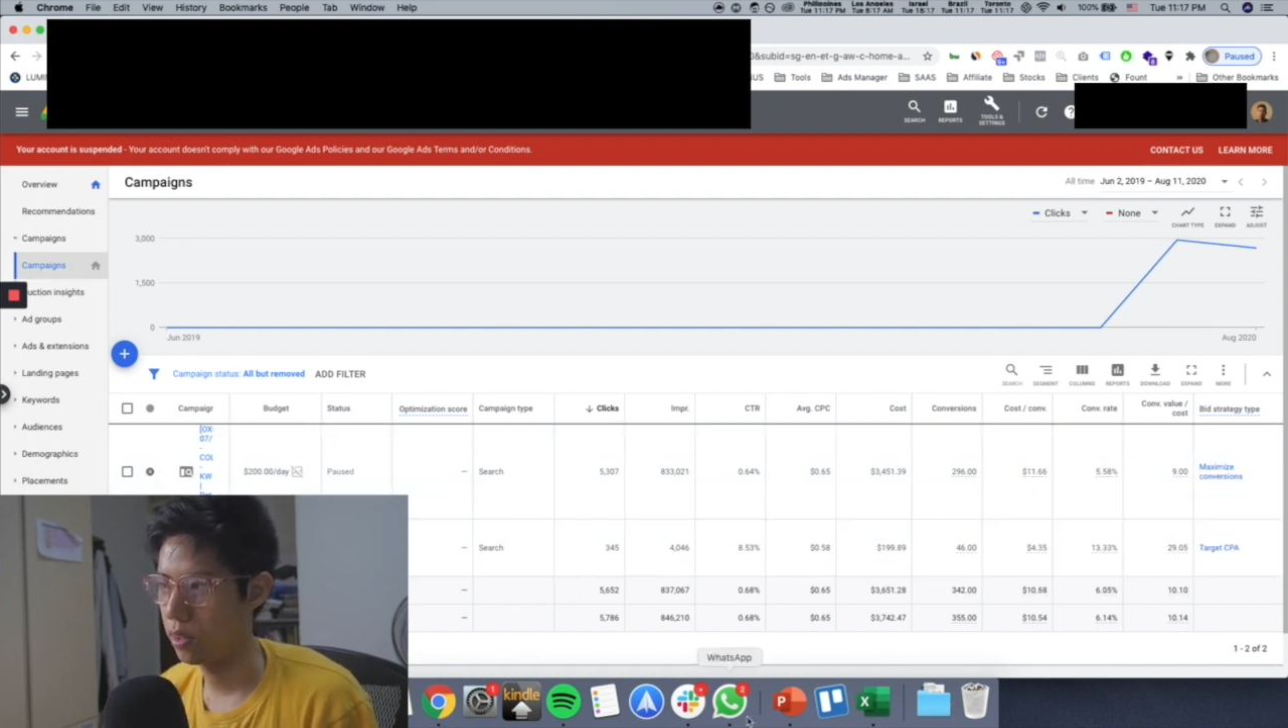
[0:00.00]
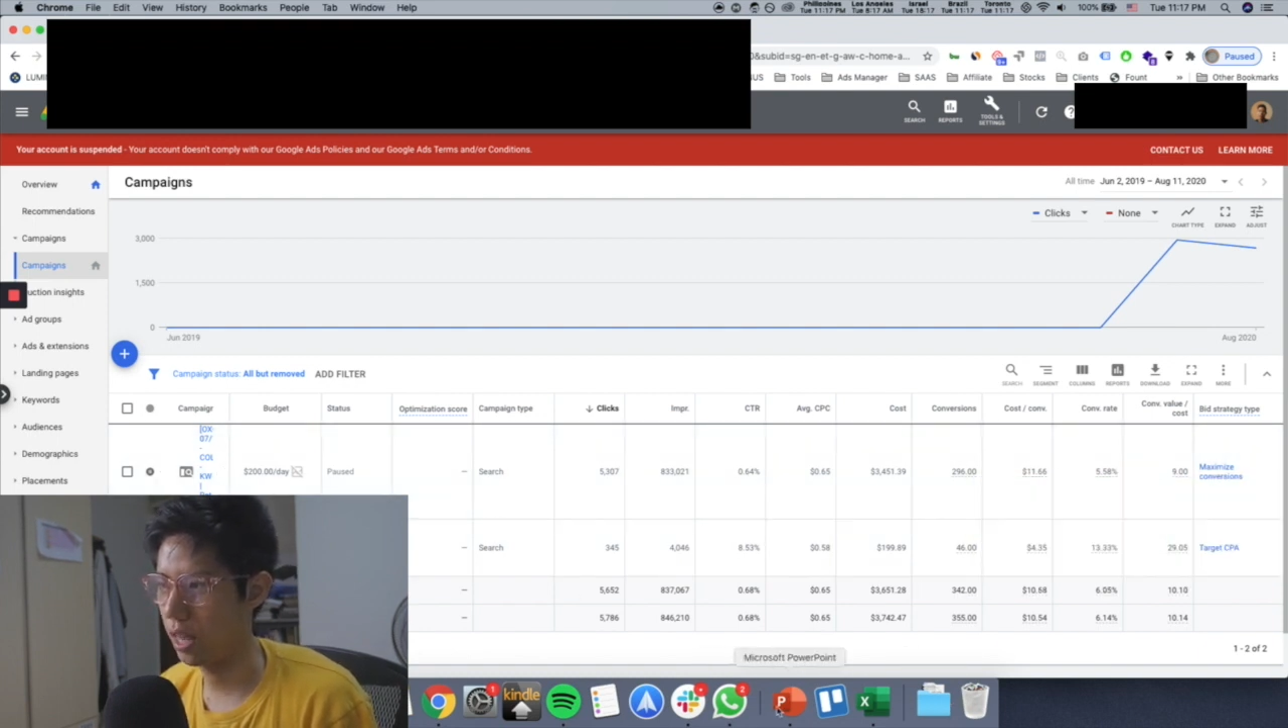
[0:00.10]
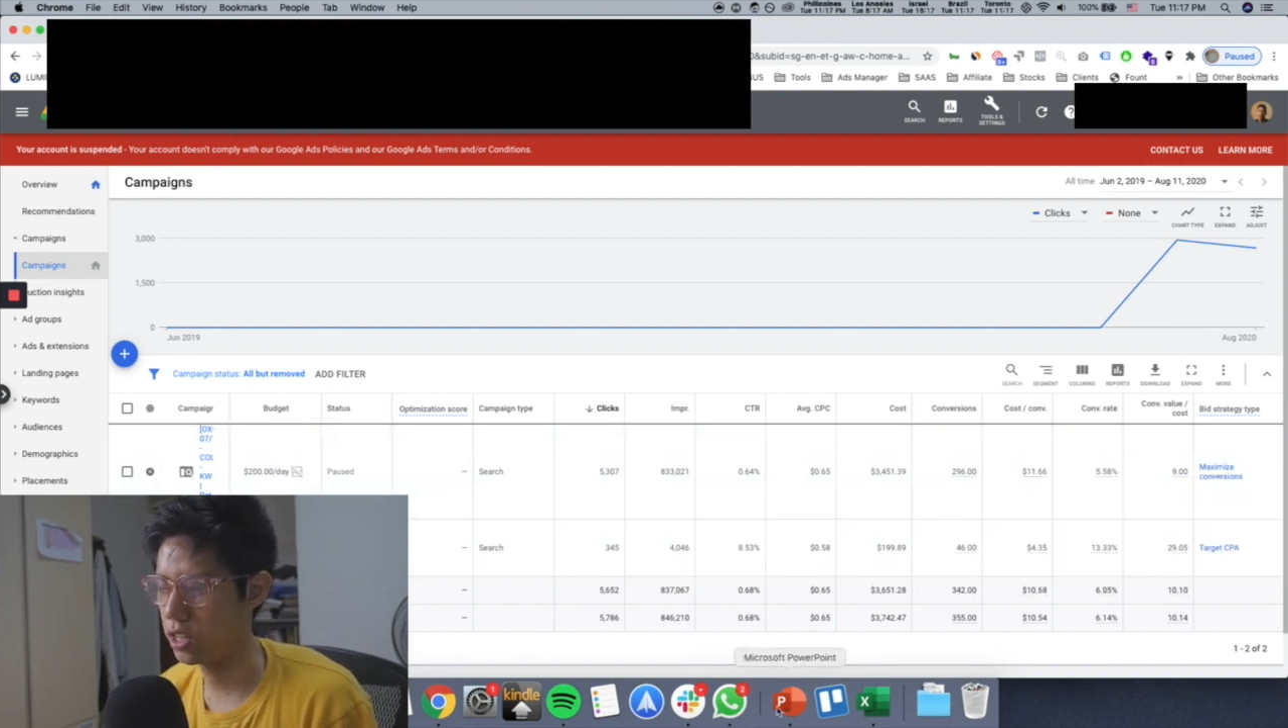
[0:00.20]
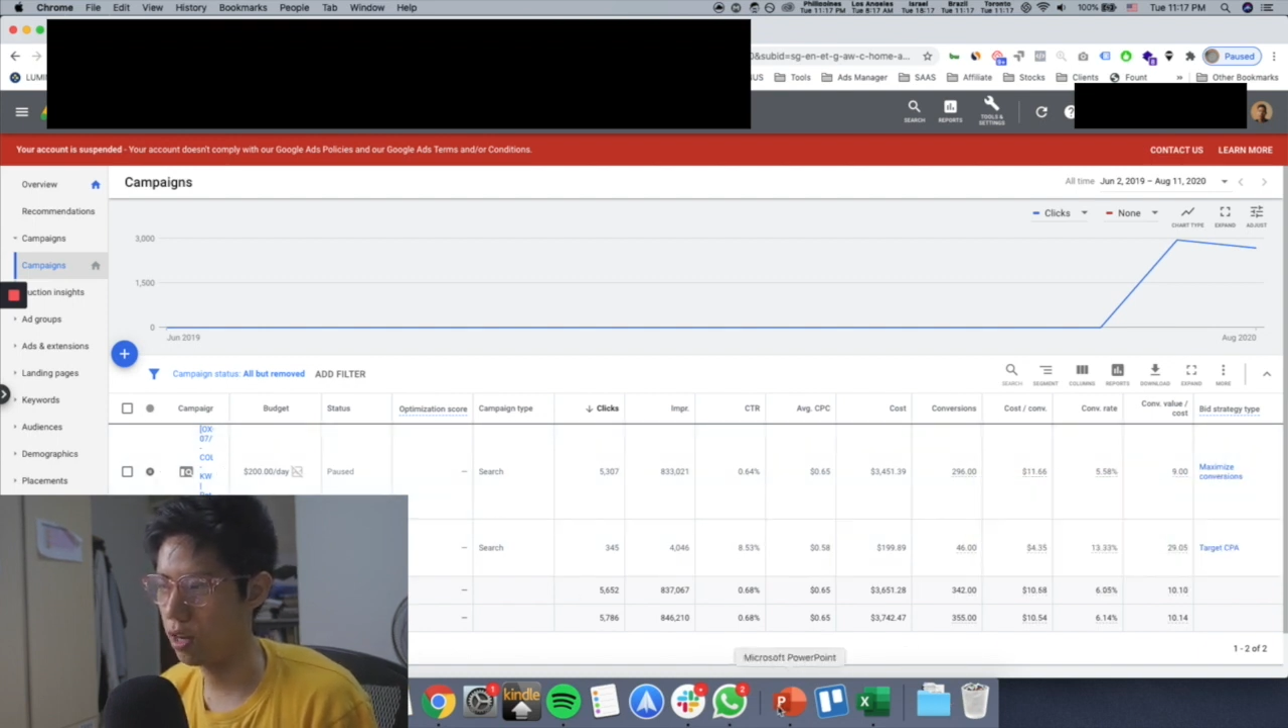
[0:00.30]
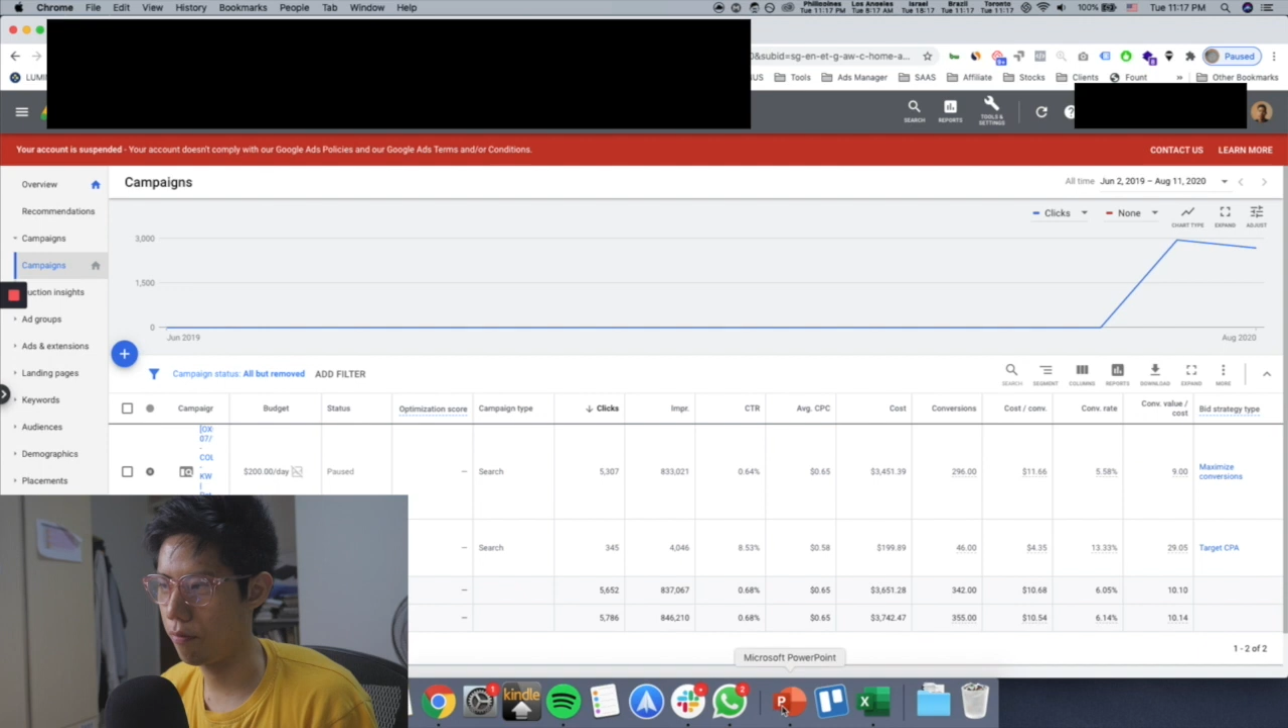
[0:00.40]

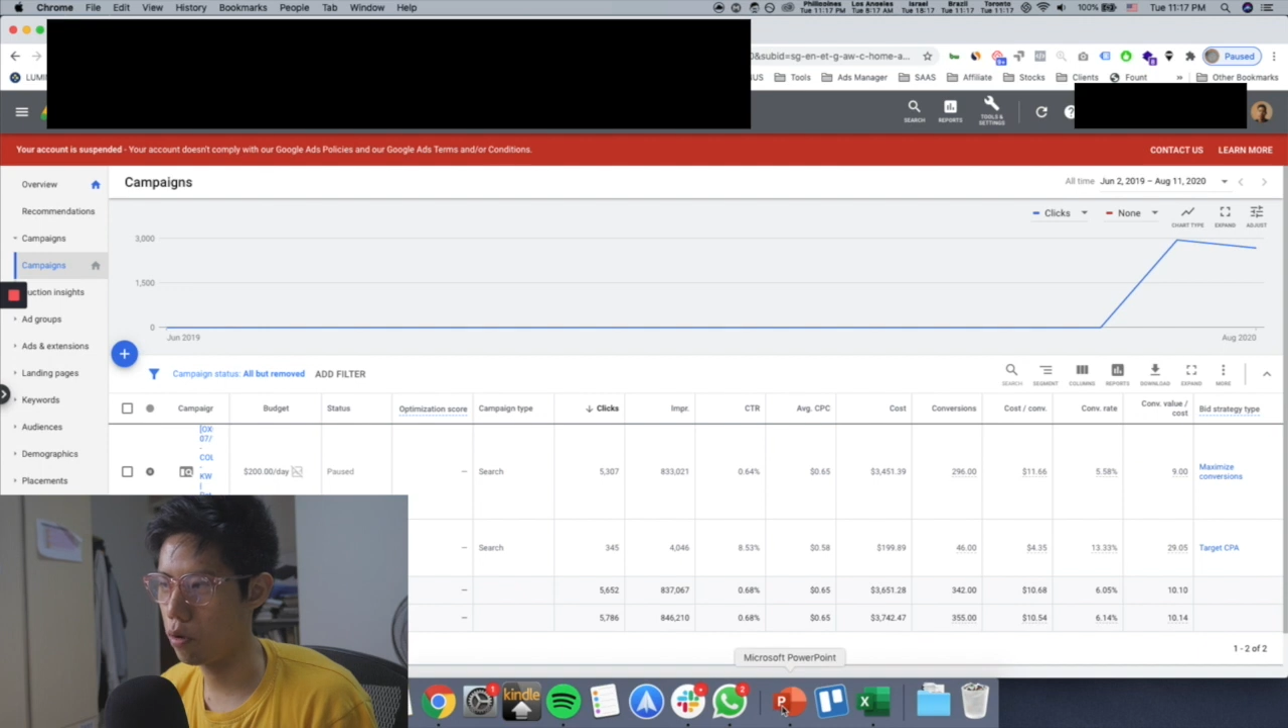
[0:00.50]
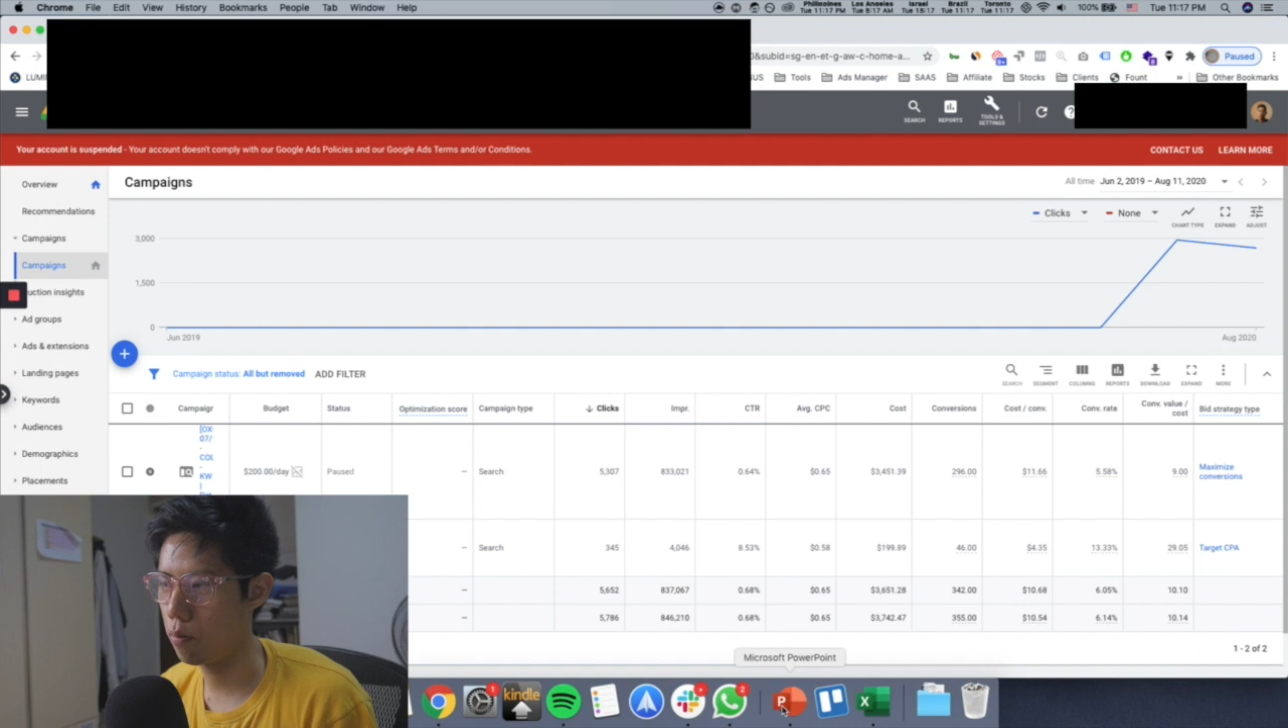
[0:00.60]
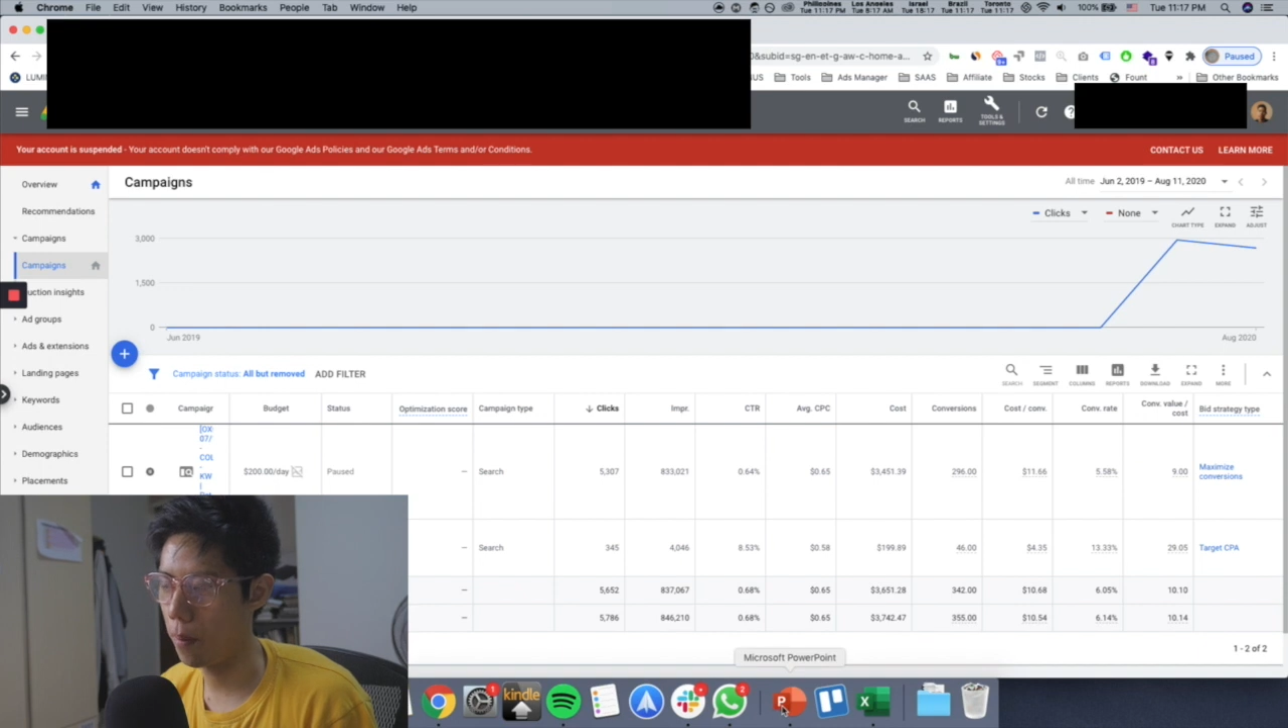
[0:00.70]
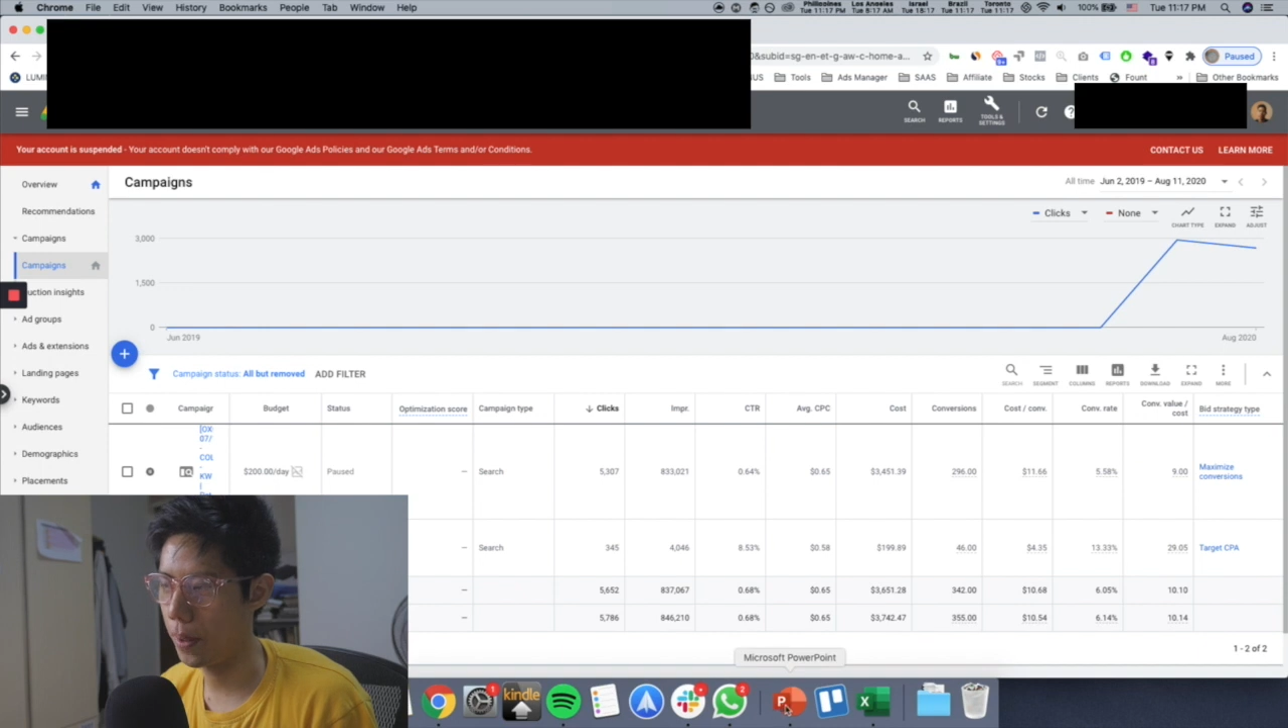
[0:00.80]
There are actually a few more,